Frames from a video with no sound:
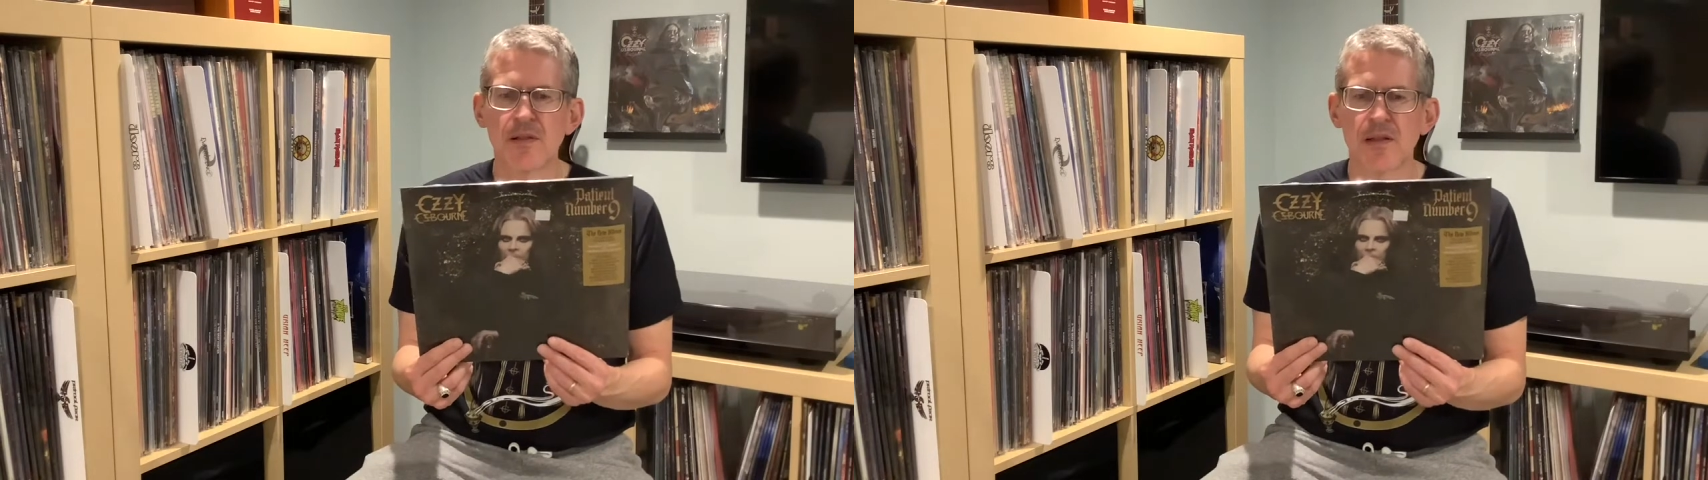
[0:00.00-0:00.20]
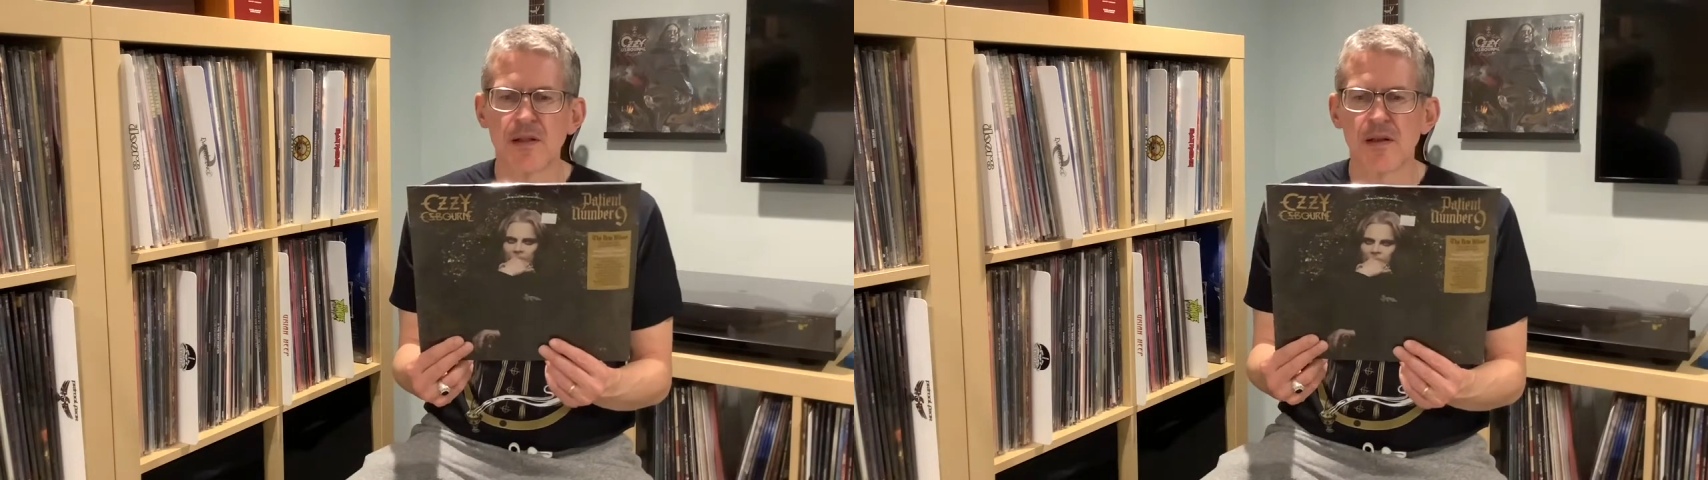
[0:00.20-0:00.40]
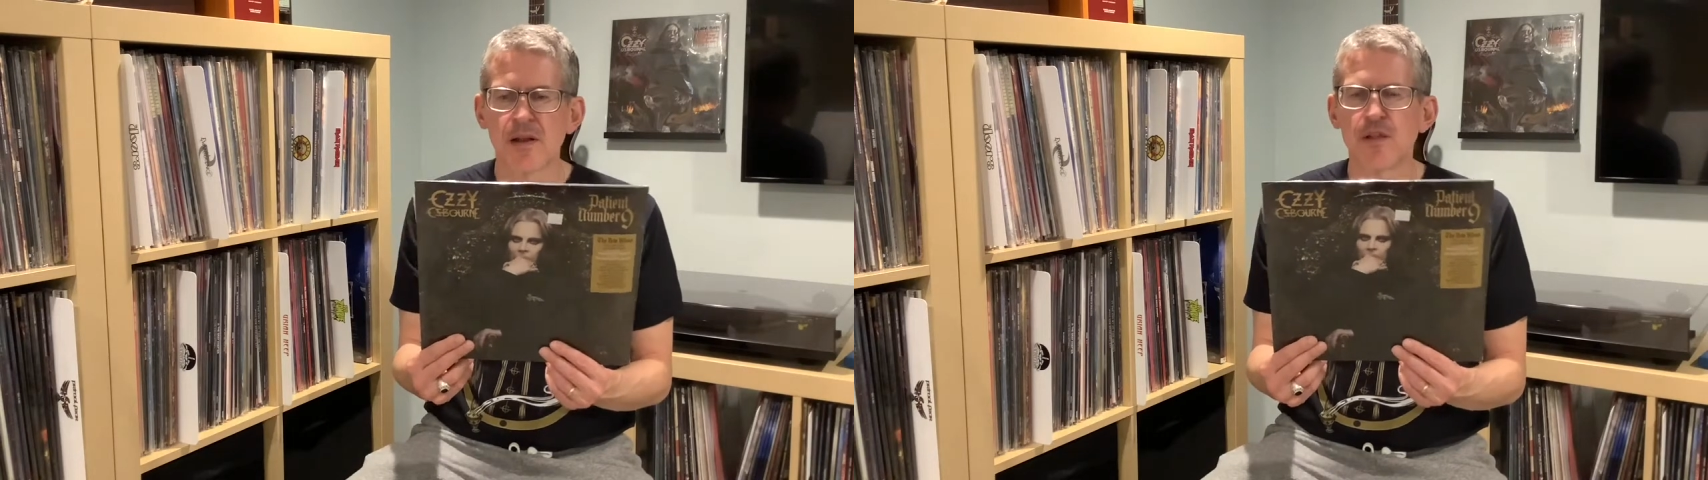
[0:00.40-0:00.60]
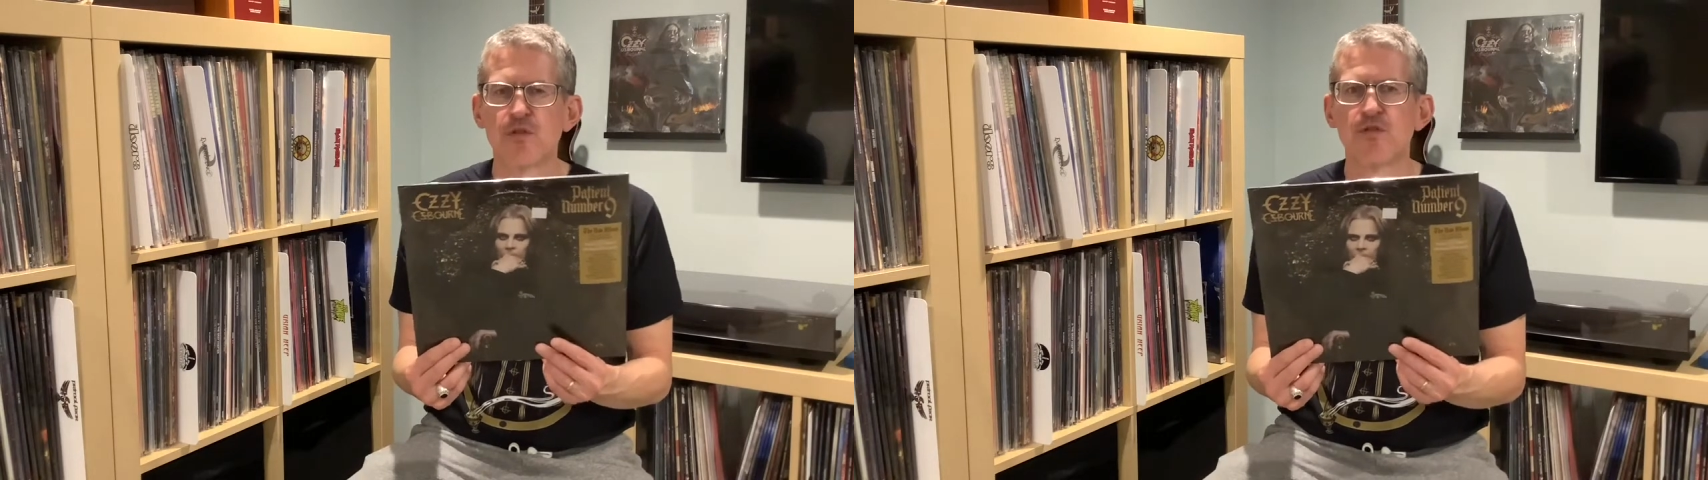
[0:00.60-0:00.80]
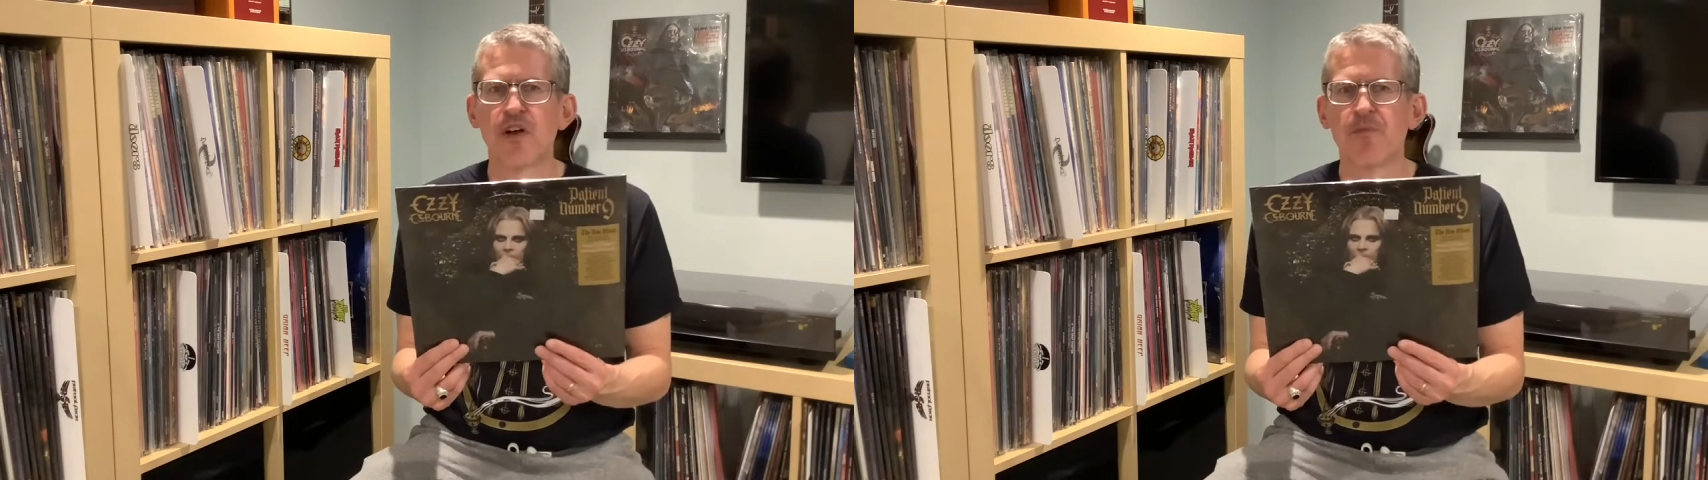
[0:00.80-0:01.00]
of the
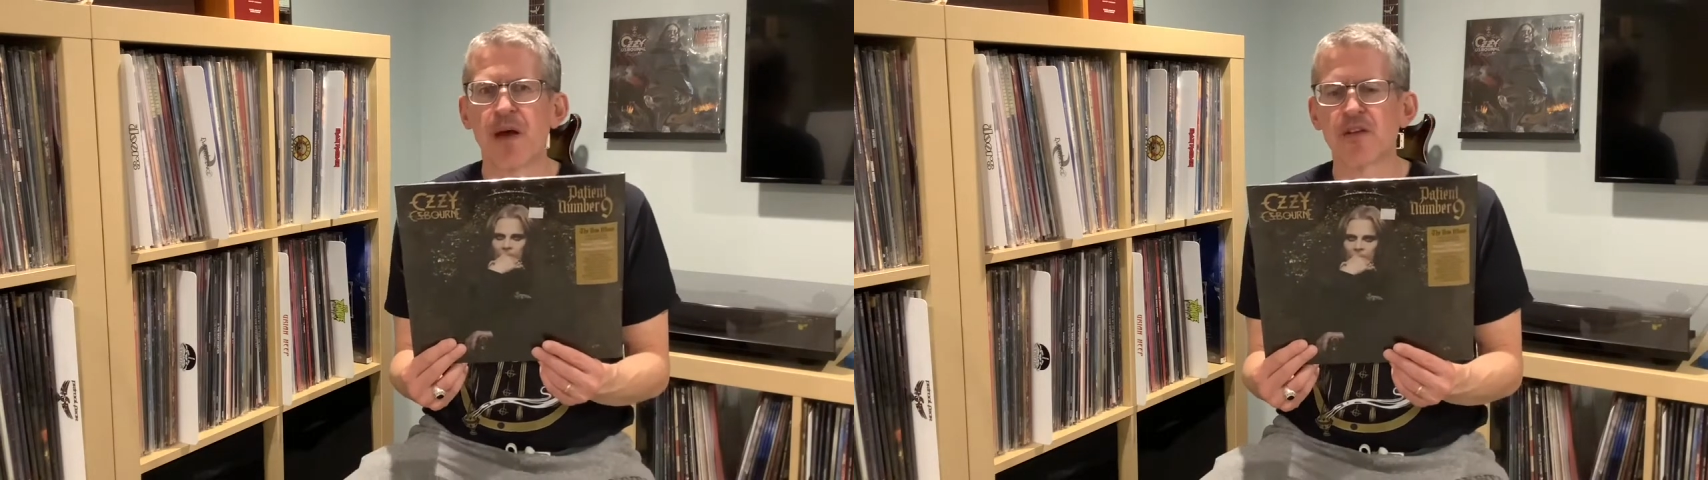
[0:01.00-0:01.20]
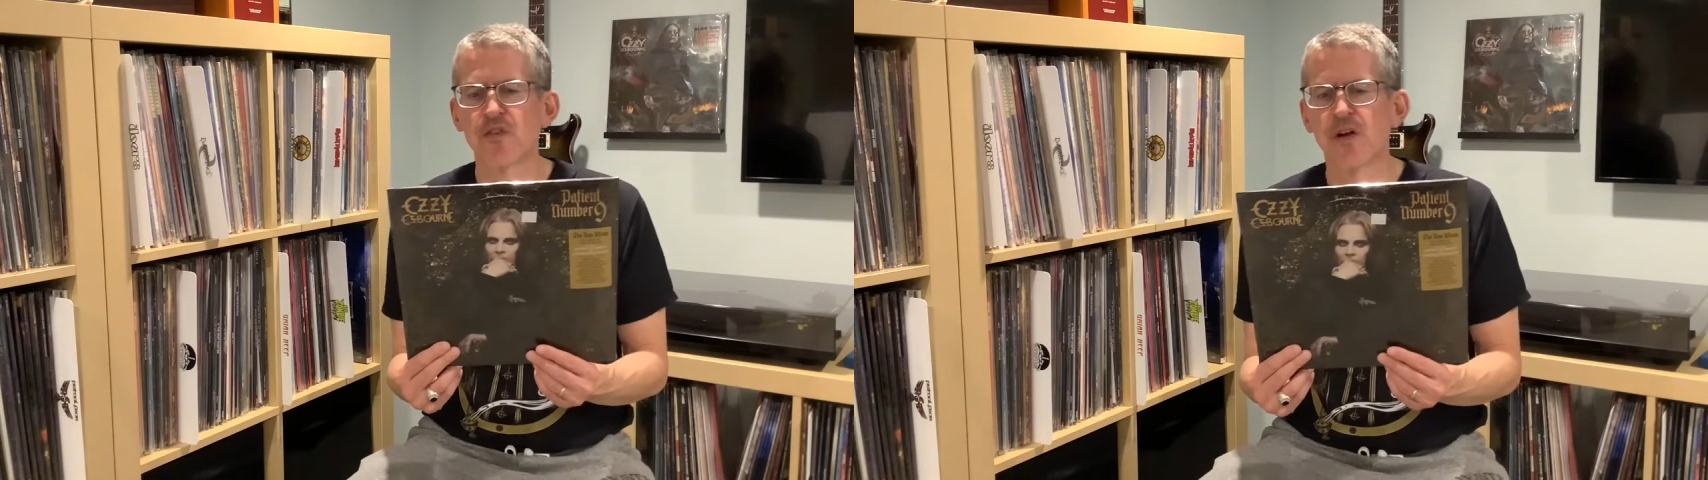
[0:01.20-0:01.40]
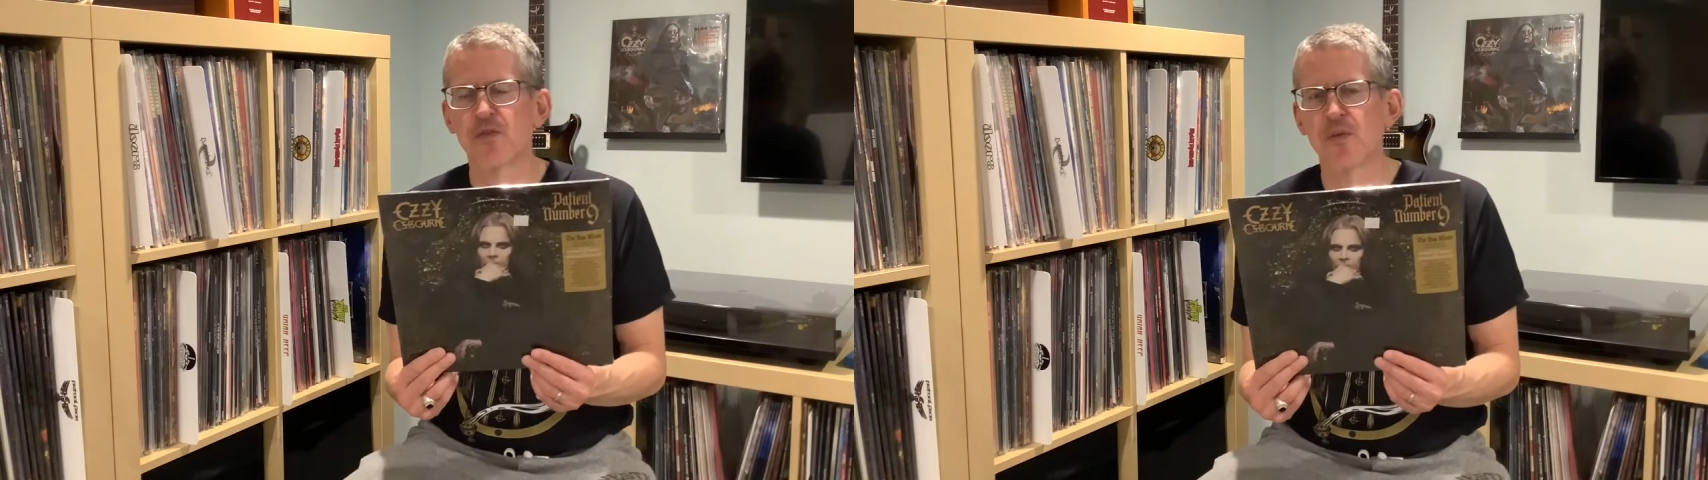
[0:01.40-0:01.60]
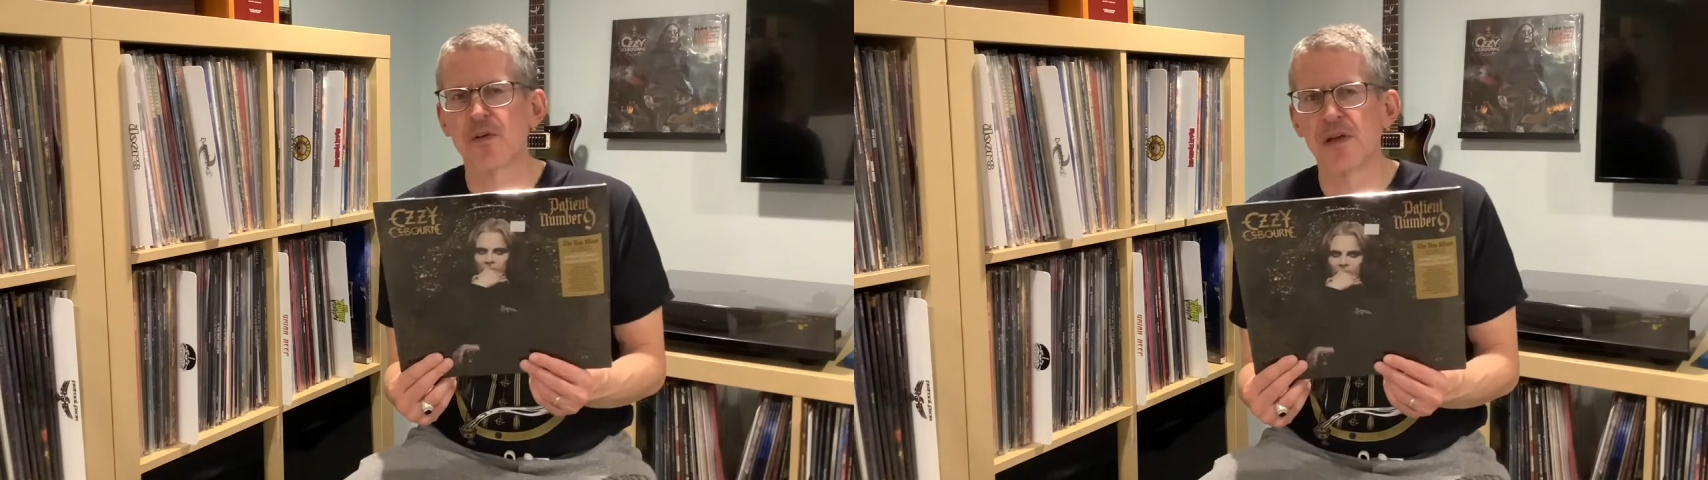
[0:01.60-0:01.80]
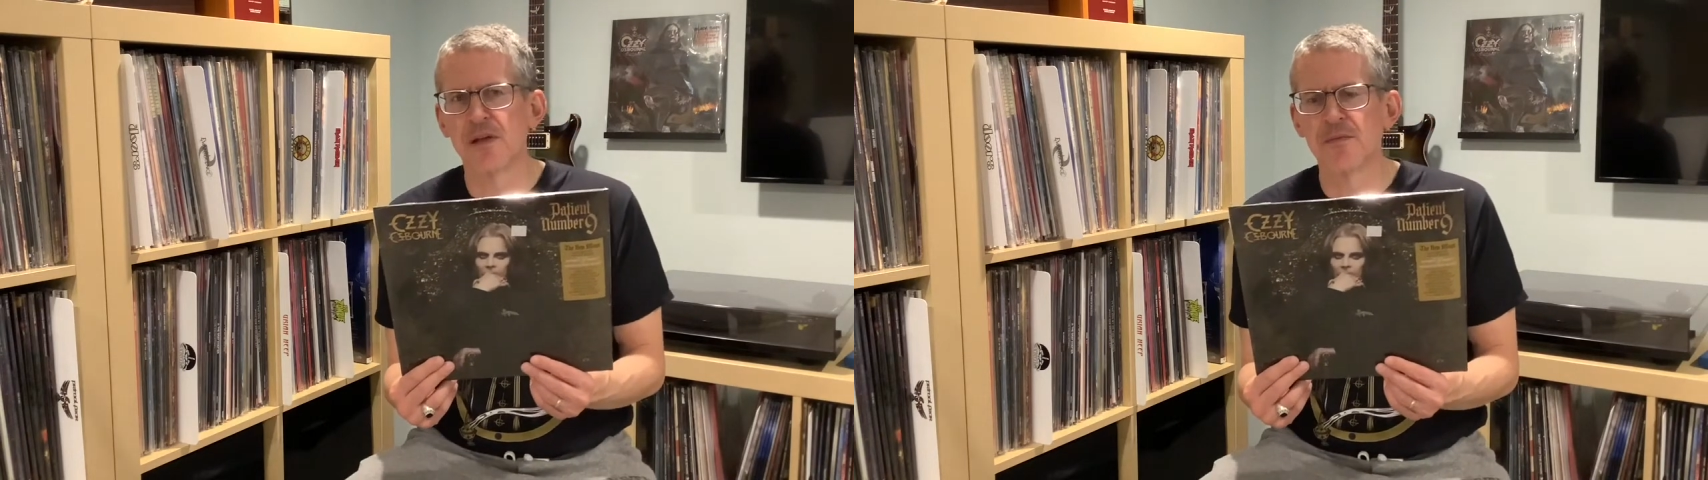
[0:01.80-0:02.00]
two Jeff Beck songs
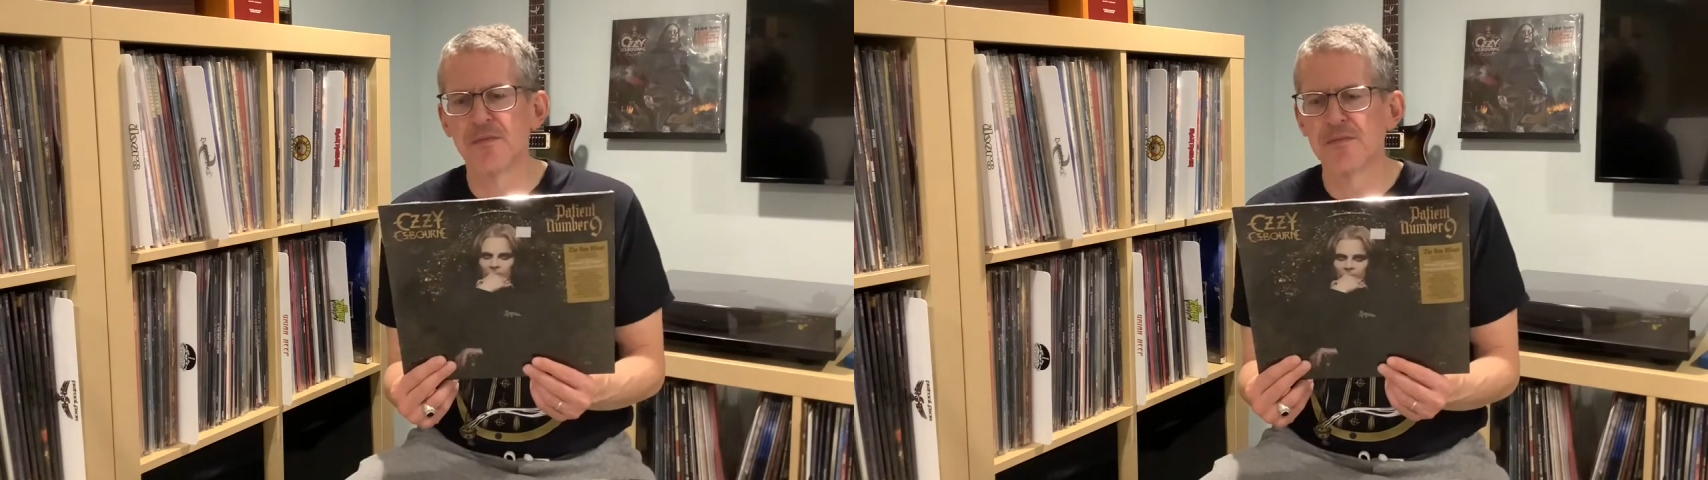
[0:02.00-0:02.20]
really,